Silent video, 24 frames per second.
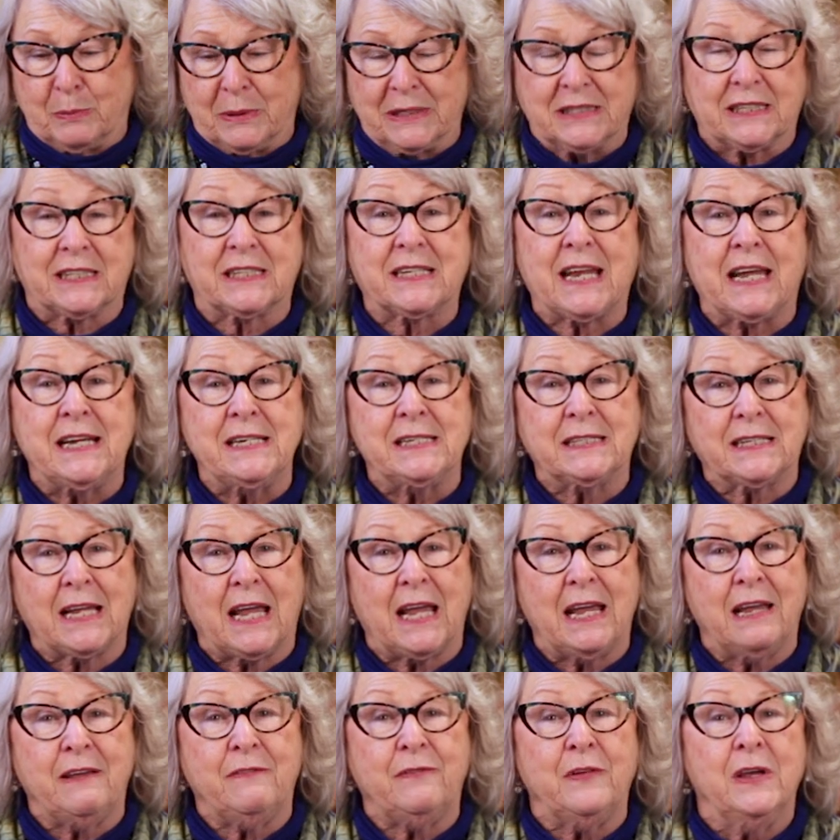But stay
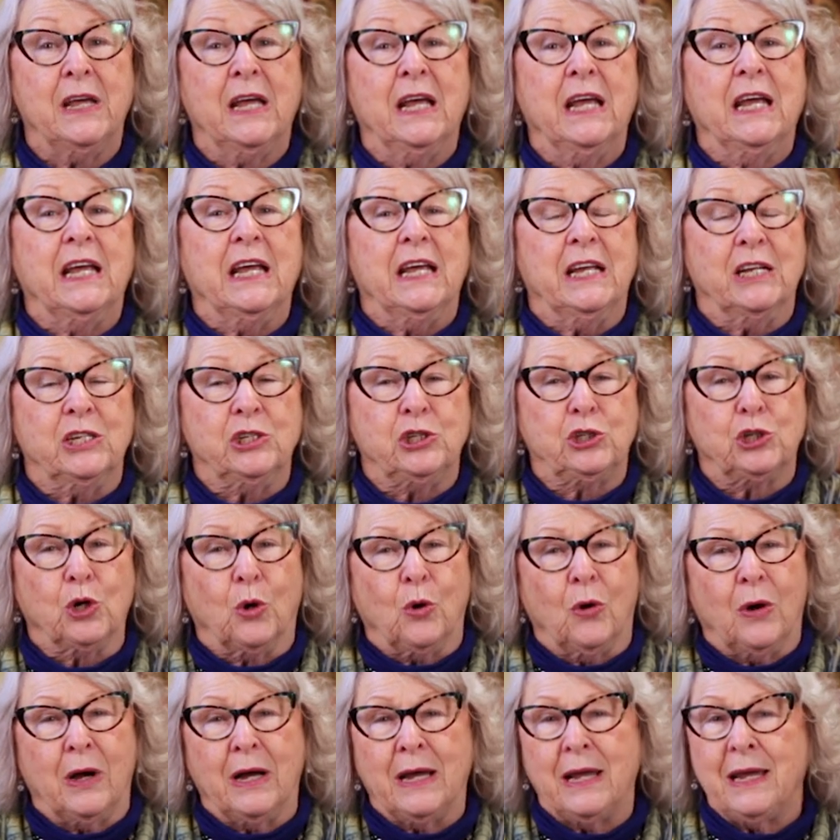safe,
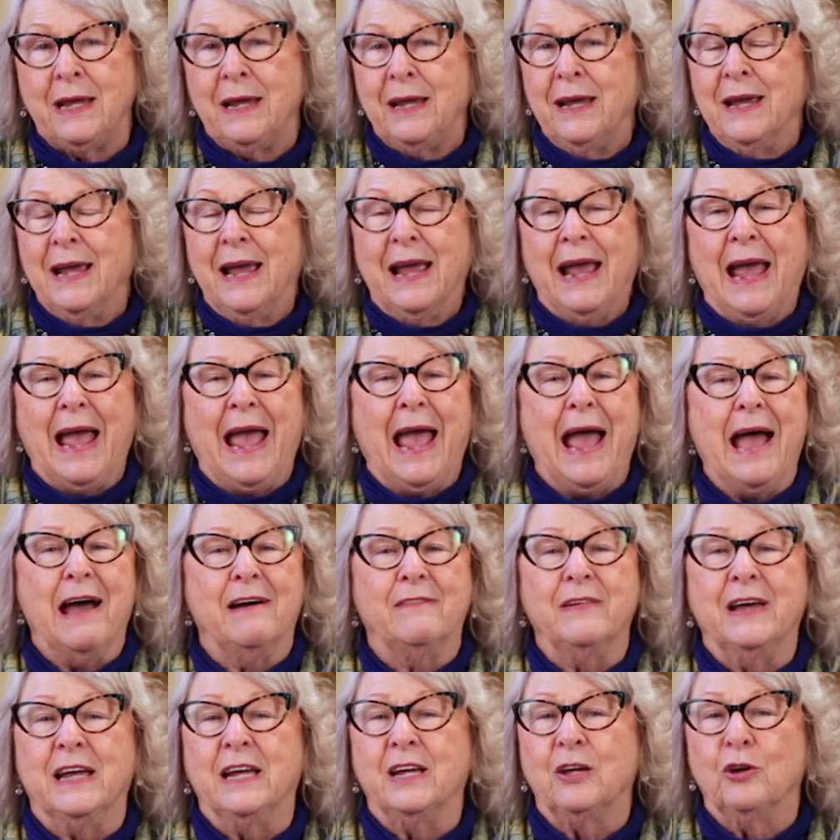enjoy,
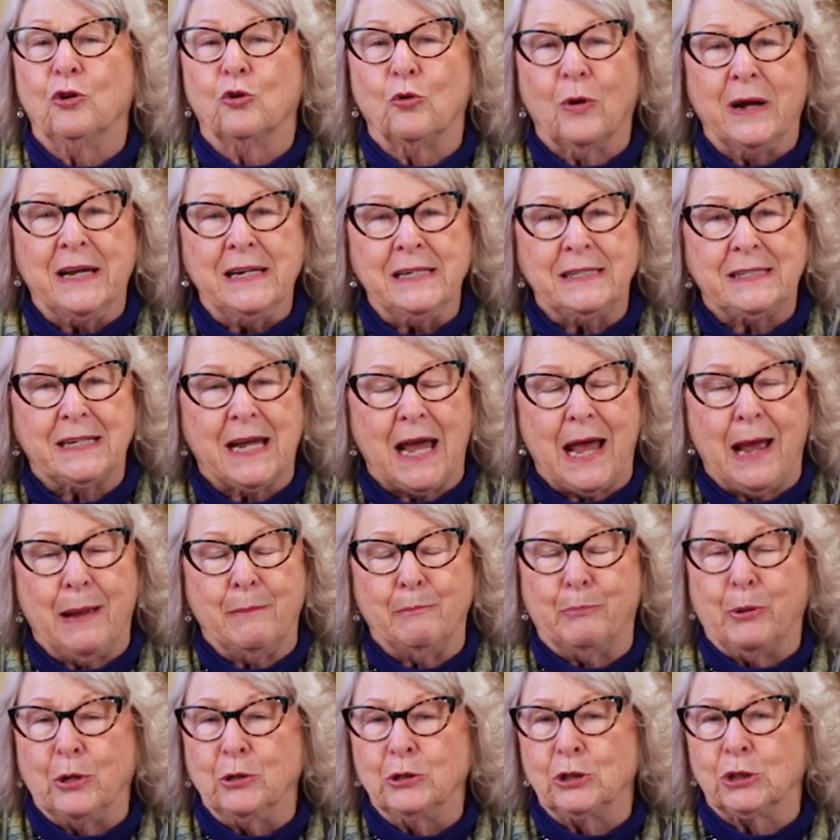have a great
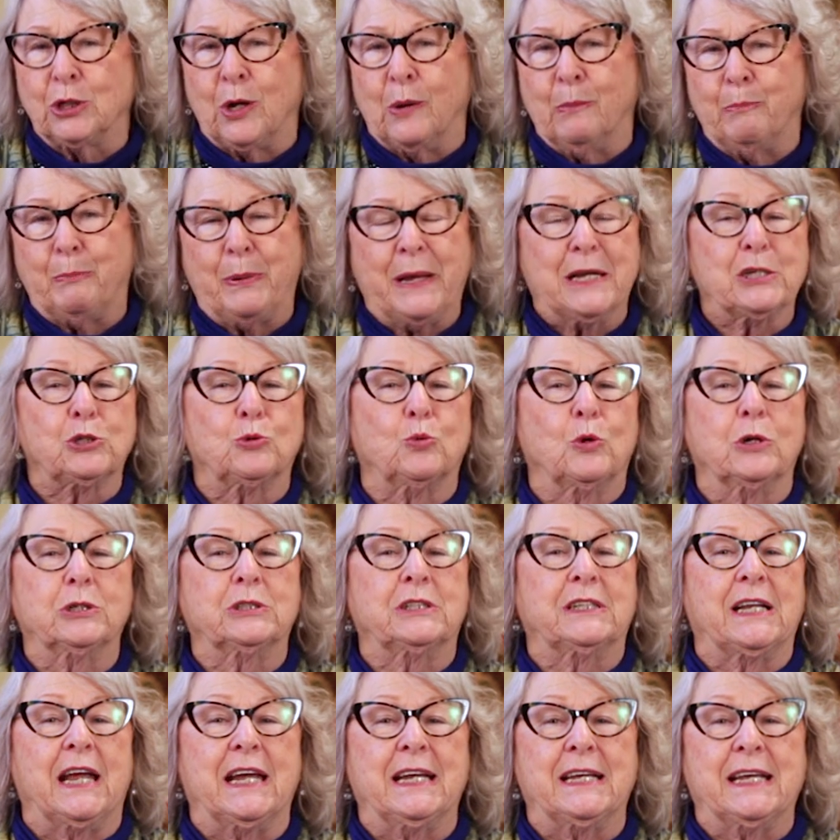time, post on Patchwork
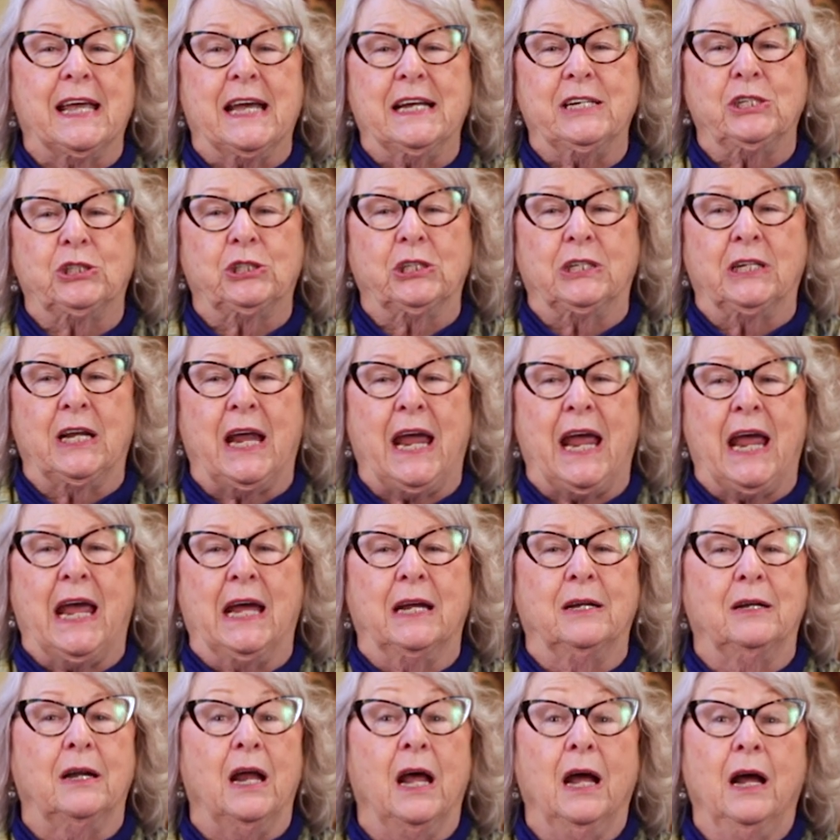Staycation,
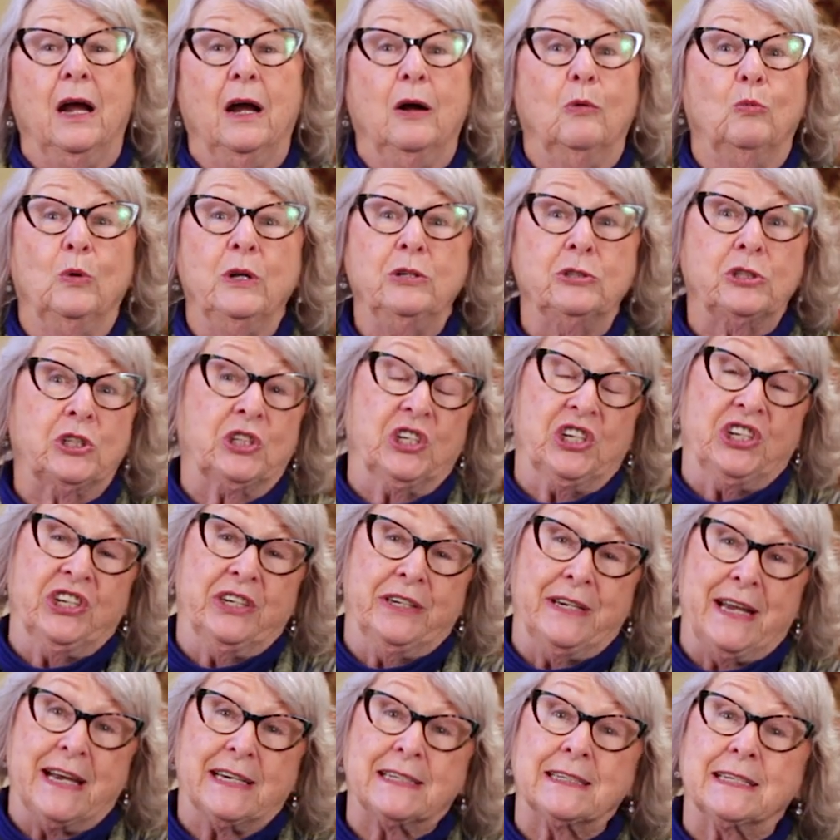and we'll see
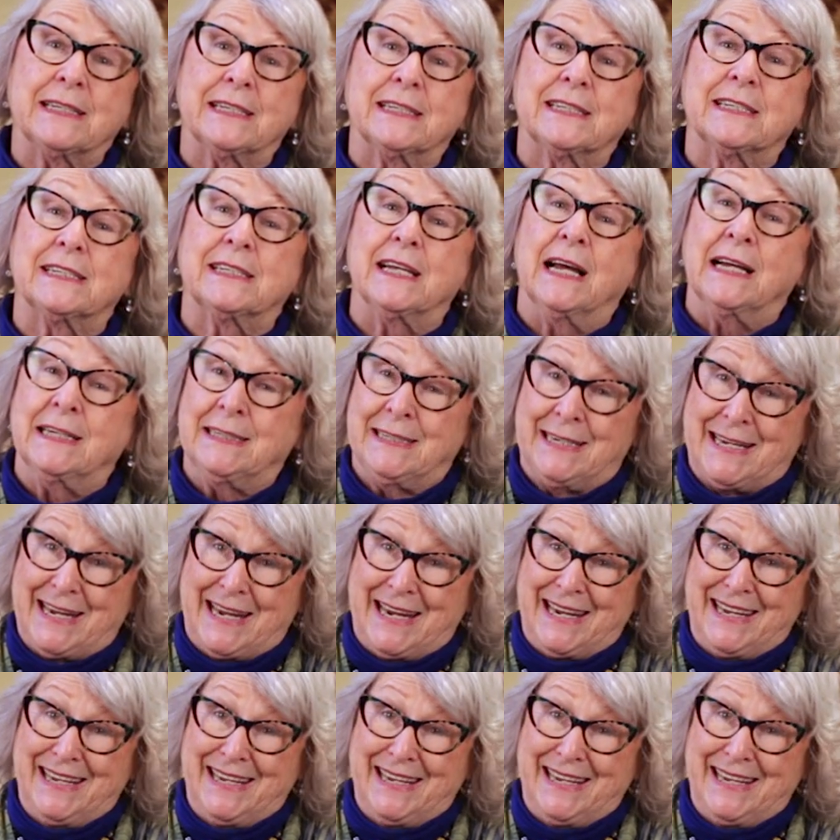you next Sunday.